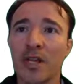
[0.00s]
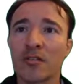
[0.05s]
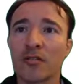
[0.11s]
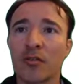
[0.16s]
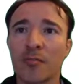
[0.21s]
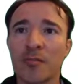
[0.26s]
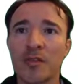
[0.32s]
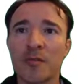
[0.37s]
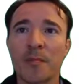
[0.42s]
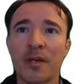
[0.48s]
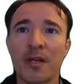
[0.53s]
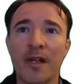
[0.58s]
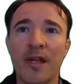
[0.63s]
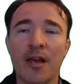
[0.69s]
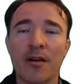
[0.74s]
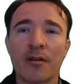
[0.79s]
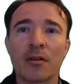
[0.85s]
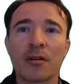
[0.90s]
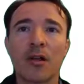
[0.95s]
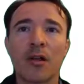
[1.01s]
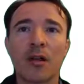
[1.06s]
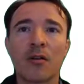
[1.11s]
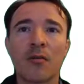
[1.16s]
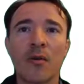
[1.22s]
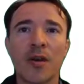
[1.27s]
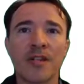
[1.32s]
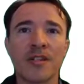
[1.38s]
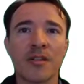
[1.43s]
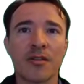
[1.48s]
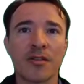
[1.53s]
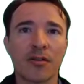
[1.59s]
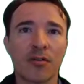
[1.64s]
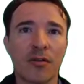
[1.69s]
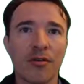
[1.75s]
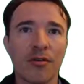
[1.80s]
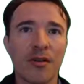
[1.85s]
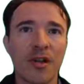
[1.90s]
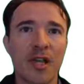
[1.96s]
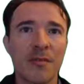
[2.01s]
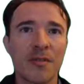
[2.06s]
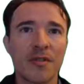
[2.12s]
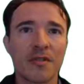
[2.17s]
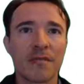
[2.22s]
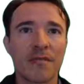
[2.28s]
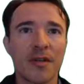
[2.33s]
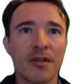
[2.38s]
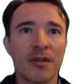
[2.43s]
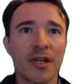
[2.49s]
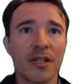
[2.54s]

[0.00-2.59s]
storms spin counterclockwise in the northern hemisphere